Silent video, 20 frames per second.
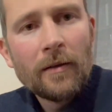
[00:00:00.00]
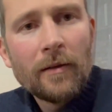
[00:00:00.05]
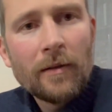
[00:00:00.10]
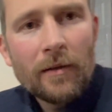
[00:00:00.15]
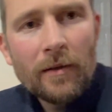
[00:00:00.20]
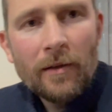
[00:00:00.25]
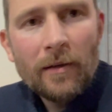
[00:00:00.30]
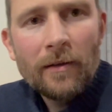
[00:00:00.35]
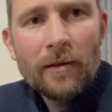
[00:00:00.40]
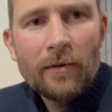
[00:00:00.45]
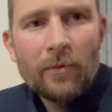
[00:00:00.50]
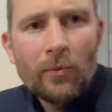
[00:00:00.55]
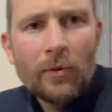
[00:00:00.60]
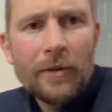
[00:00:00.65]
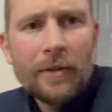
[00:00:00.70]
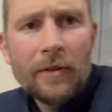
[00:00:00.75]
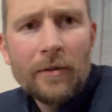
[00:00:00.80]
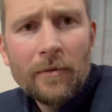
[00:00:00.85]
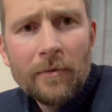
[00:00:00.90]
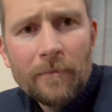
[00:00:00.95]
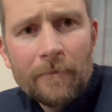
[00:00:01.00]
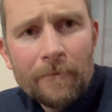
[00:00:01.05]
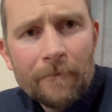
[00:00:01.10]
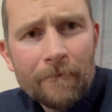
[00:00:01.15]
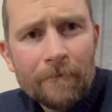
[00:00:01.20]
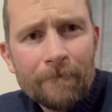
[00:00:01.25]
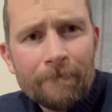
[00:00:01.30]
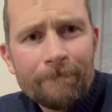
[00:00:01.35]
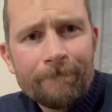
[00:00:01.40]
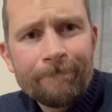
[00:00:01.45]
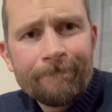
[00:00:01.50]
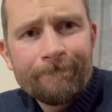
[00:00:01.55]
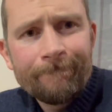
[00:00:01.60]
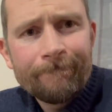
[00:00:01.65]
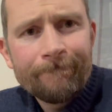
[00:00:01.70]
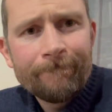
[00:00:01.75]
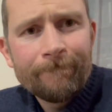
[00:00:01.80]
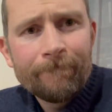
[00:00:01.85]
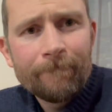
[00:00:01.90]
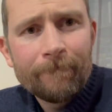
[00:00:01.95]
When you're
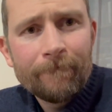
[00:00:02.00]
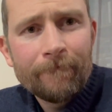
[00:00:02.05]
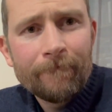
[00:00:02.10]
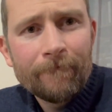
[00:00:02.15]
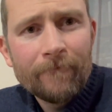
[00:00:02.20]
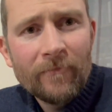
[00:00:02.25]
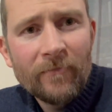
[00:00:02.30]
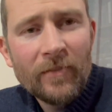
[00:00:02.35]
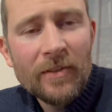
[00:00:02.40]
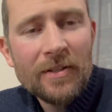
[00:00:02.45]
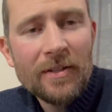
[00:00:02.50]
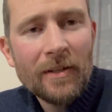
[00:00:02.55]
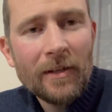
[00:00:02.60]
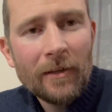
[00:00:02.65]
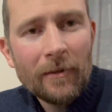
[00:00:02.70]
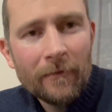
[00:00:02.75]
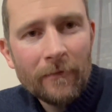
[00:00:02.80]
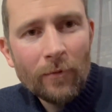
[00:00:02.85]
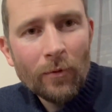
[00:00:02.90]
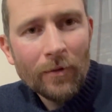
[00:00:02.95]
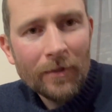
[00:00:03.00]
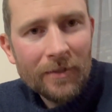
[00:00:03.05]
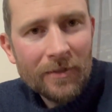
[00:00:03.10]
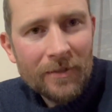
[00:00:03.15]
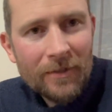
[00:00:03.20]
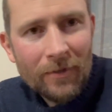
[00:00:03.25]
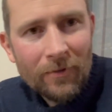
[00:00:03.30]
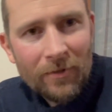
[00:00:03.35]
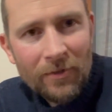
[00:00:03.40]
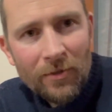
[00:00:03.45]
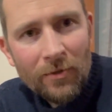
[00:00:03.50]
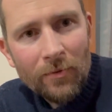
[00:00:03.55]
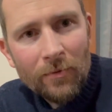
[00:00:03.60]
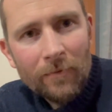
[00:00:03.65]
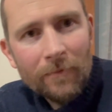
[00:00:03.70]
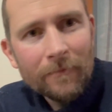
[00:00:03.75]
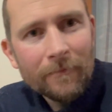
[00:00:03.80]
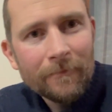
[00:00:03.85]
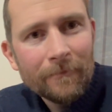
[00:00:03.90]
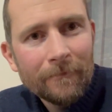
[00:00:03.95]
visiting a forest near you,
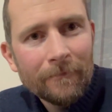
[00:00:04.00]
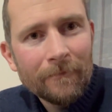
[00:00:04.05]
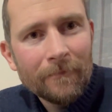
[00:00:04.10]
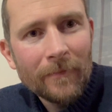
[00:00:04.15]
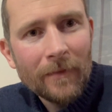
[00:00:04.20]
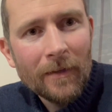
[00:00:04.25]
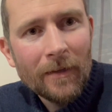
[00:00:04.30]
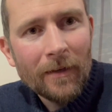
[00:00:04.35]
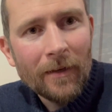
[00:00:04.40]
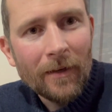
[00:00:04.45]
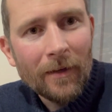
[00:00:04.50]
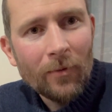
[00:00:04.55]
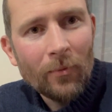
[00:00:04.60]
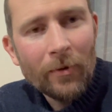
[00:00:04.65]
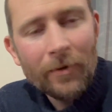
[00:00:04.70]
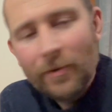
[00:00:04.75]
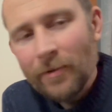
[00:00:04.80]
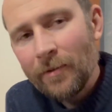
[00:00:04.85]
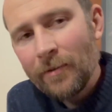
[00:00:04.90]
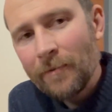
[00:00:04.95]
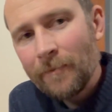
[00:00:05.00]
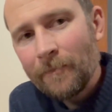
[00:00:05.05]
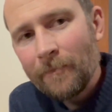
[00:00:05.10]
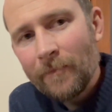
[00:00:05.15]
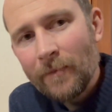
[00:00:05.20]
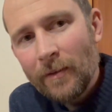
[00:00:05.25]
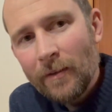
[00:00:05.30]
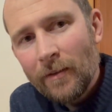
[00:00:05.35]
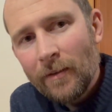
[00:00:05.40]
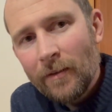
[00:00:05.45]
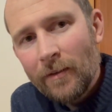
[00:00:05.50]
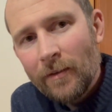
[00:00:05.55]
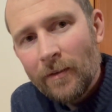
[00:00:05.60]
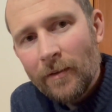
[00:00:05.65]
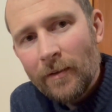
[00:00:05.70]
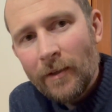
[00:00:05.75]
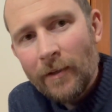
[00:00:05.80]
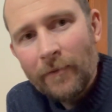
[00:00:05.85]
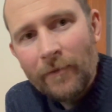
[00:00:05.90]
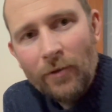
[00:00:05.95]
I wonder
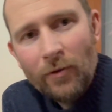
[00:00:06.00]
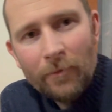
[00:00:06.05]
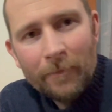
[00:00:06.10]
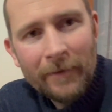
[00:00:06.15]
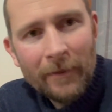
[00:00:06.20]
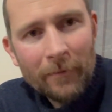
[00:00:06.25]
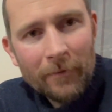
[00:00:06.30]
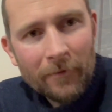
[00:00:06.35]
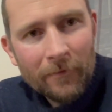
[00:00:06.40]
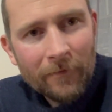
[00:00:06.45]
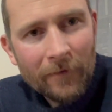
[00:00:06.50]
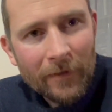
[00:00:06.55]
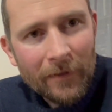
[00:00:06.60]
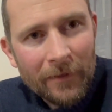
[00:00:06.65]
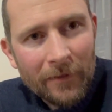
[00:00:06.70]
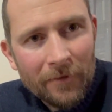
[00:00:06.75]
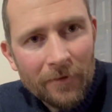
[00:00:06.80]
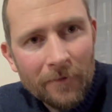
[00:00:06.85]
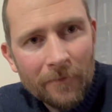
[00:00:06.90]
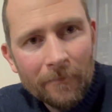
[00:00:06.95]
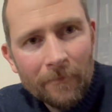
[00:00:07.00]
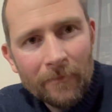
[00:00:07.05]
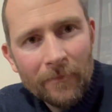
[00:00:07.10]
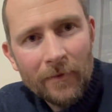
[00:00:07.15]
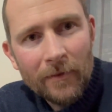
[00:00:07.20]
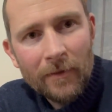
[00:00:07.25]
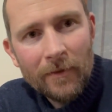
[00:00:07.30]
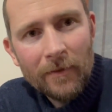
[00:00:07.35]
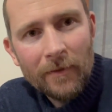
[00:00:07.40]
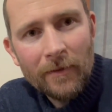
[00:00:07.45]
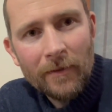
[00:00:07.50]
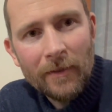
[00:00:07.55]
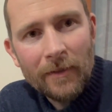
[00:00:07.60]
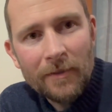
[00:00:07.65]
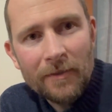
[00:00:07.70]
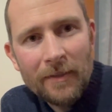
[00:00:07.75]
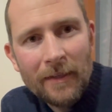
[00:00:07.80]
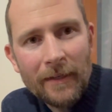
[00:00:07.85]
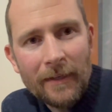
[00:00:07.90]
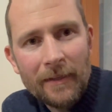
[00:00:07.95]
if you'll be able to find the
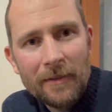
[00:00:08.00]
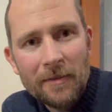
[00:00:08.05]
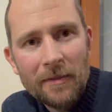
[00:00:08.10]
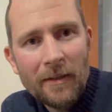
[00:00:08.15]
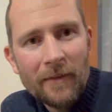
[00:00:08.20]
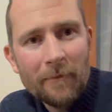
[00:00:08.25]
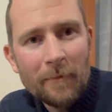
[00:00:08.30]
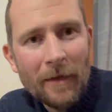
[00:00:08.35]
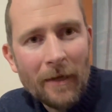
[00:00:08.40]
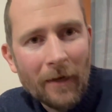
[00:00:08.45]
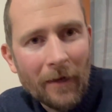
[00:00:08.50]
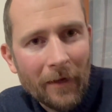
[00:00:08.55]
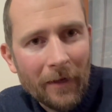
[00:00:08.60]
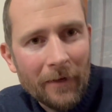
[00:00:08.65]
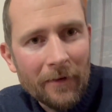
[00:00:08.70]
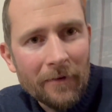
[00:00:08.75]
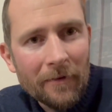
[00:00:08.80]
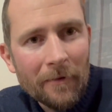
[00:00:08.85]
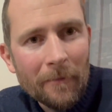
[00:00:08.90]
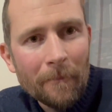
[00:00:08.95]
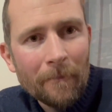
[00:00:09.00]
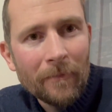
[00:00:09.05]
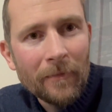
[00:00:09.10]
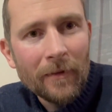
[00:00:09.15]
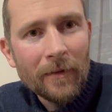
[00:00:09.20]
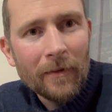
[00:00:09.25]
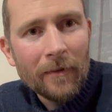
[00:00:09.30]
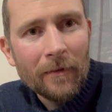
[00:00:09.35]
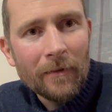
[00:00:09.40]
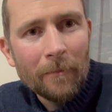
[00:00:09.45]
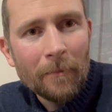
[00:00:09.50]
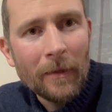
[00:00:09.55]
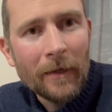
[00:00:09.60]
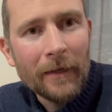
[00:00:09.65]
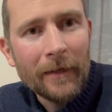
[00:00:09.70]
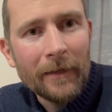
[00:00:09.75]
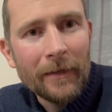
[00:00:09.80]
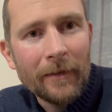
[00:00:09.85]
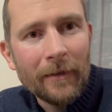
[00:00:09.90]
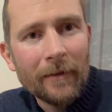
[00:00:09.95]
signs left behind
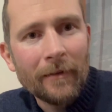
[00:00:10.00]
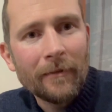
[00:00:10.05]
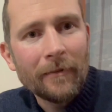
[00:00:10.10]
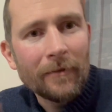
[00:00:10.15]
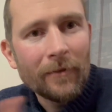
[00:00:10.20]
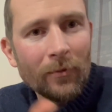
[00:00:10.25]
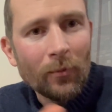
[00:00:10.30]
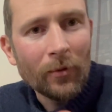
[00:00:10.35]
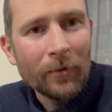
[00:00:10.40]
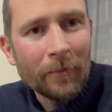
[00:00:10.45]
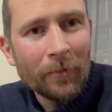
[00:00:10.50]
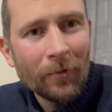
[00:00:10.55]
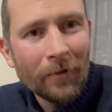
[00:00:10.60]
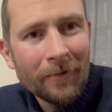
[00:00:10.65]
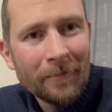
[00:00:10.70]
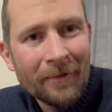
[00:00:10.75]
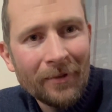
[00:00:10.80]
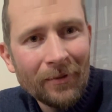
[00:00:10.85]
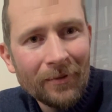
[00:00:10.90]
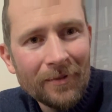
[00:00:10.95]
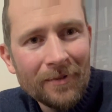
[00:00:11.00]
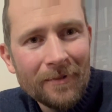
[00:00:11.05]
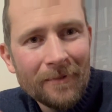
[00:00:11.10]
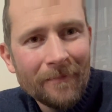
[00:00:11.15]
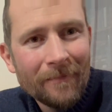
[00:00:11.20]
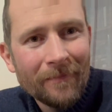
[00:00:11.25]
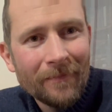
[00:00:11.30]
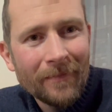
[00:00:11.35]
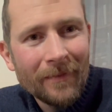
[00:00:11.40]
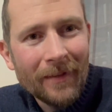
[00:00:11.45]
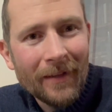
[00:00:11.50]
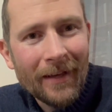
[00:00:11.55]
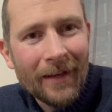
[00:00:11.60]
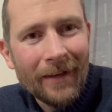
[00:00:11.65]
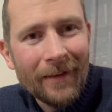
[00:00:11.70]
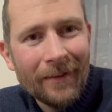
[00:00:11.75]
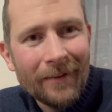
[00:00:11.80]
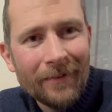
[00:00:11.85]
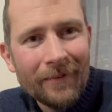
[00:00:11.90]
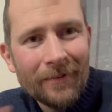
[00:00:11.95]
by wood-boring beetles
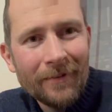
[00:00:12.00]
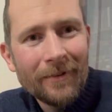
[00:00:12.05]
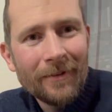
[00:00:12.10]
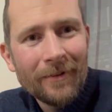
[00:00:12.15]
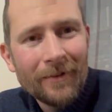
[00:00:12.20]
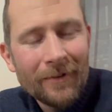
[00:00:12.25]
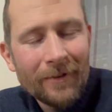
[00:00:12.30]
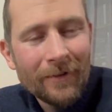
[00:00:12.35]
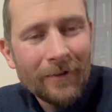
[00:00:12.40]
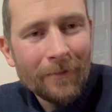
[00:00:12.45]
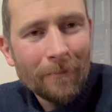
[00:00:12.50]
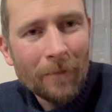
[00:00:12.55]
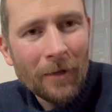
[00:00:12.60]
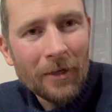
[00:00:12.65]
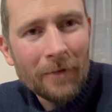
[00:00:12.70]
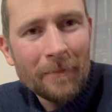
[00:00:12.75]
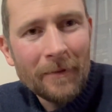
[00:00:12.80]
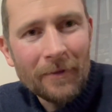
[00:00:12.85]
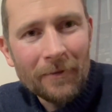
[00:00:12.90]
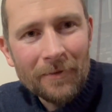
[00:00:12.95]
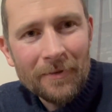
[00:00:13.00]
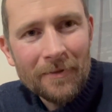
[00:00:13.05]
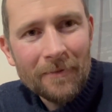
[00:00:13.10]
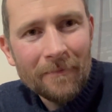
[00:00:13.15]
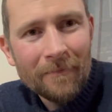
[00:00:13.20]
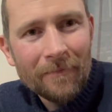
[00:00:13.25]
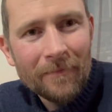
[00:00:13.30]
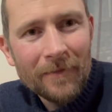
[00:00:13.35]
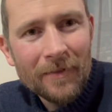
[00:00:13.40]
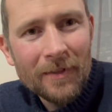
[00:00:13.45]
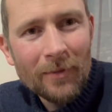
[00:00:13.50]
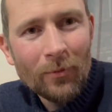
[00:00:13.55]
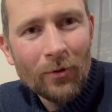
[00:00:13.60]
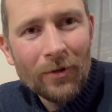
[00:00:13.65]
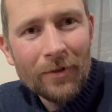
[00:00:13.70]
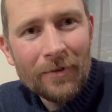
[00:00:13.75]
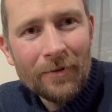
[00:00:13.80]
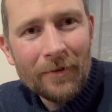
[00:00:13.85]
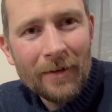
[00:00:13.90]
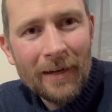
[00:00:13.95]
and bark beetles somewhere
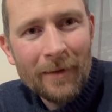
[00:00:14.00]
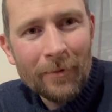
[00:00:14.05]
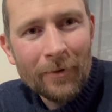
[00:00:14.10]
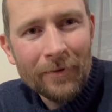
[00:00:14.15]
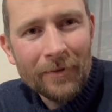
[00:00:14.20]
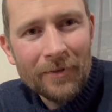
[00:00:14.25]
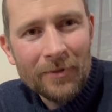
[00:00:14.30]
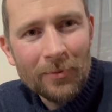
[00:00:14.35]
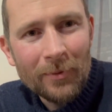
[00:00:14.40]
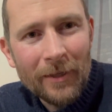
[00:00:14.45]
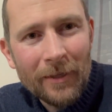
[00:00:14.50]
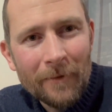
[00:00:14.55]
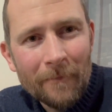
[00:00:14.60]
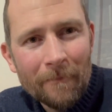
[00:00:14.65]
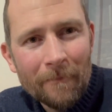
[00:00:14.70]
in your neighborhood this week.